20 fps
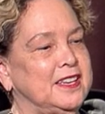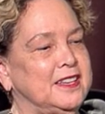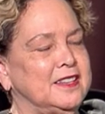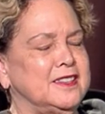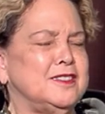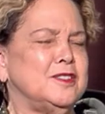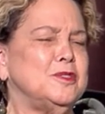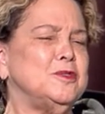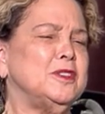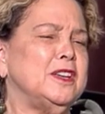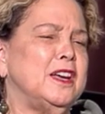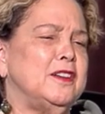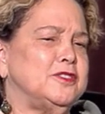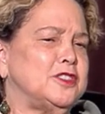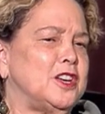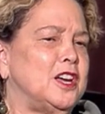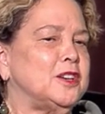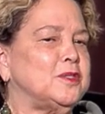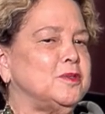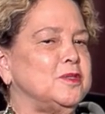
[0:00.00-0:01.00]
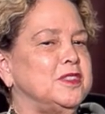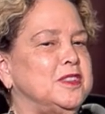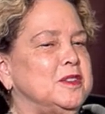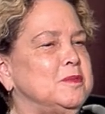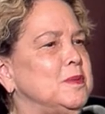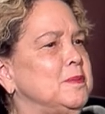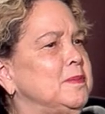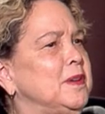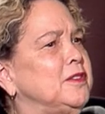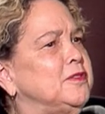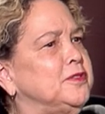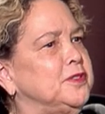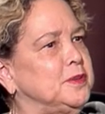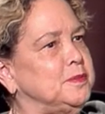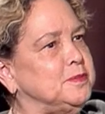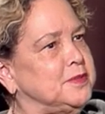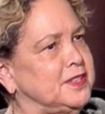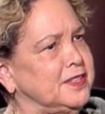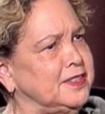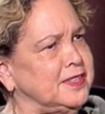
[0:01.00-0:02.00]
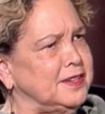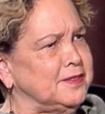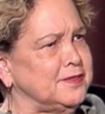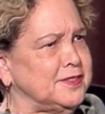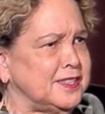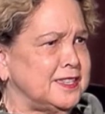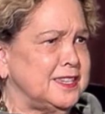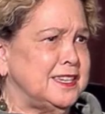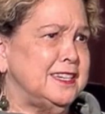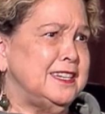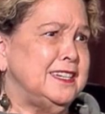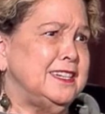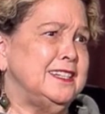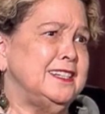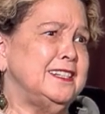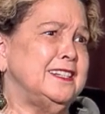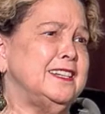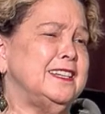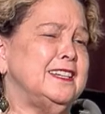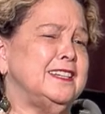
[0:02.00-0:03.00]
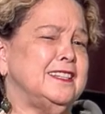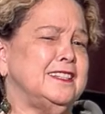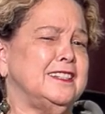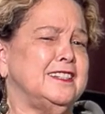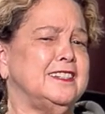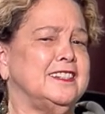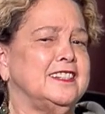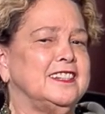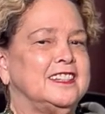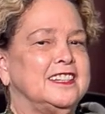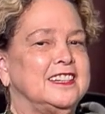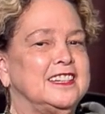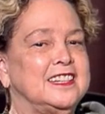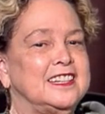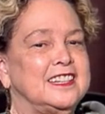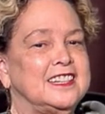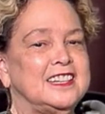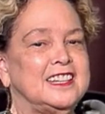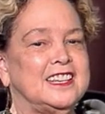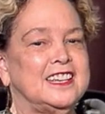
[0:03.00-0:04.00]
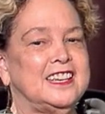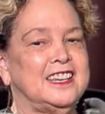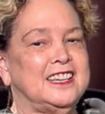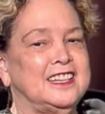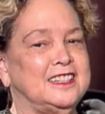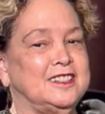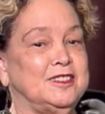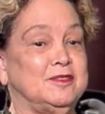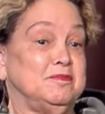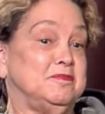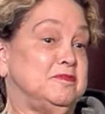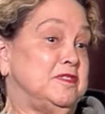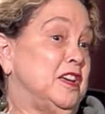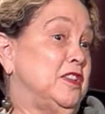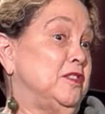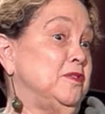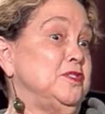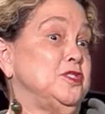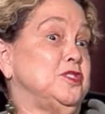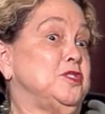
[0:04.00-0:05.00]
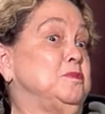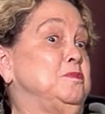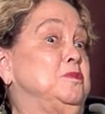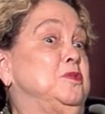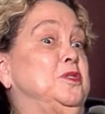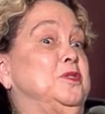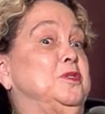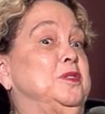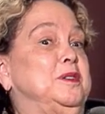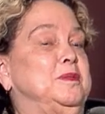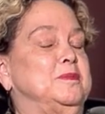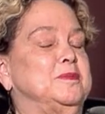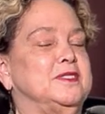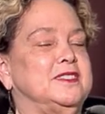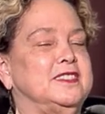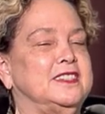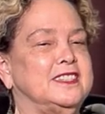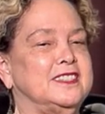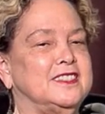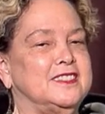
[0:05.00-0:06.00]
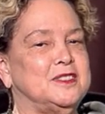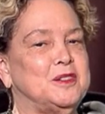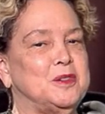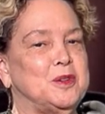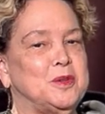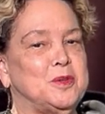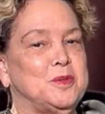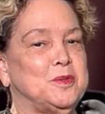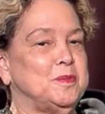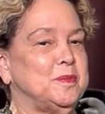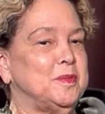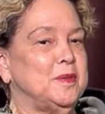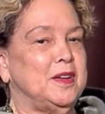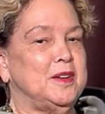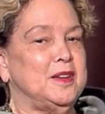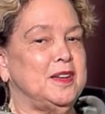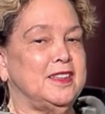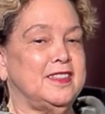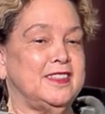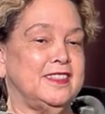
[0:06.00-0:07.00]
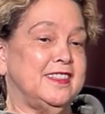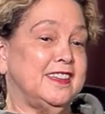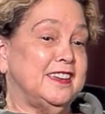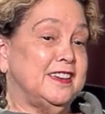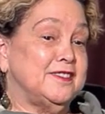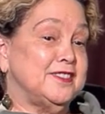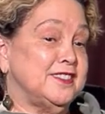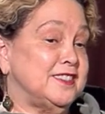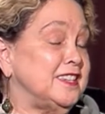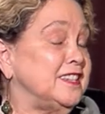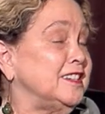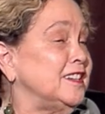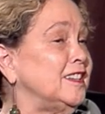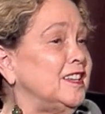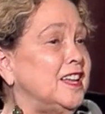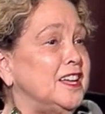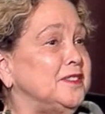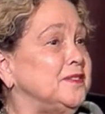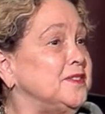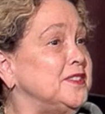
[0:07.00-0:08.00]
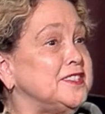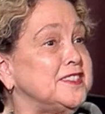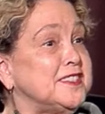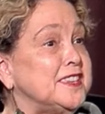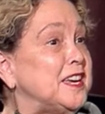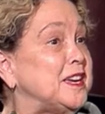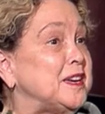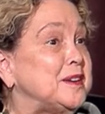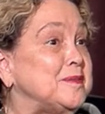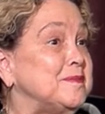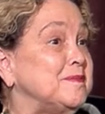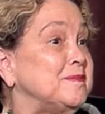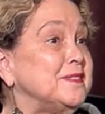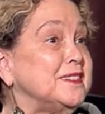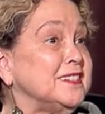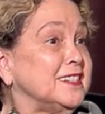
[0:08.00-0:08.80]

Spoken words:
and certainly I've talked with them about films that they've seen and television programs, and so they have seen a lot of the same.